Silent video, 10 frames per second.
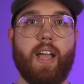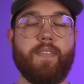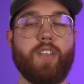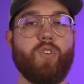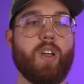And
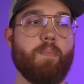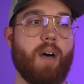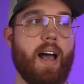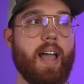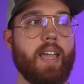then you can
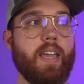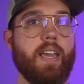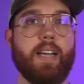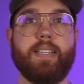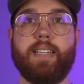buy
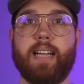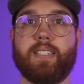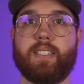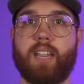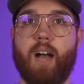
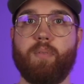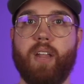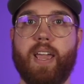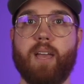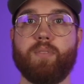desktop
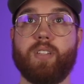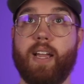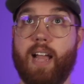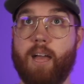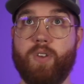lamps
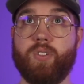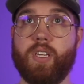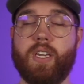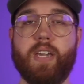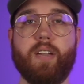like I'm using
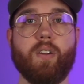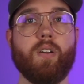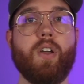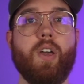here